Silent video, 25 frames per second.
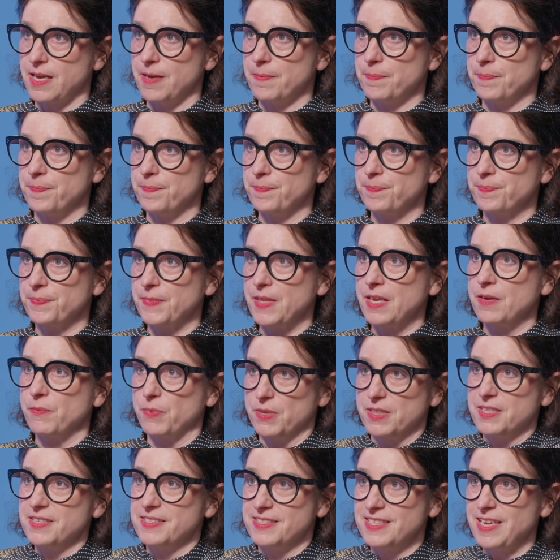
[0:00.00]

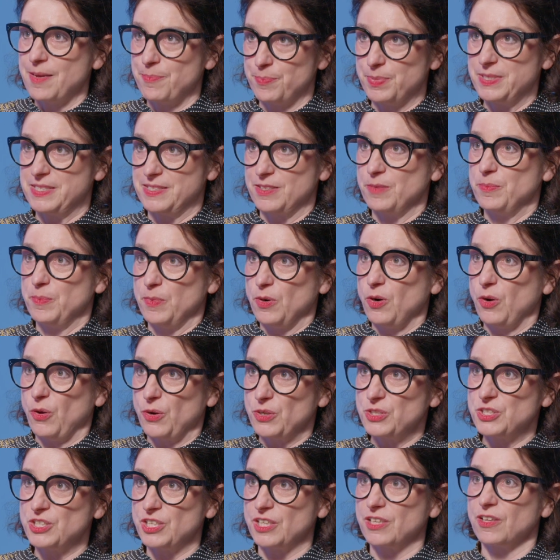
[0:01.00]

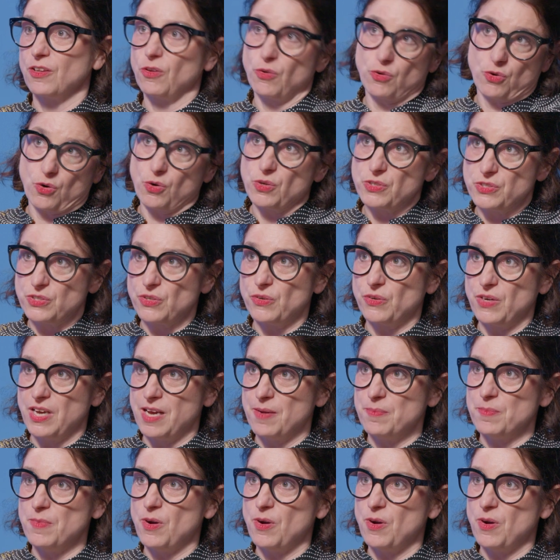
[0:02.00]
epistemological or also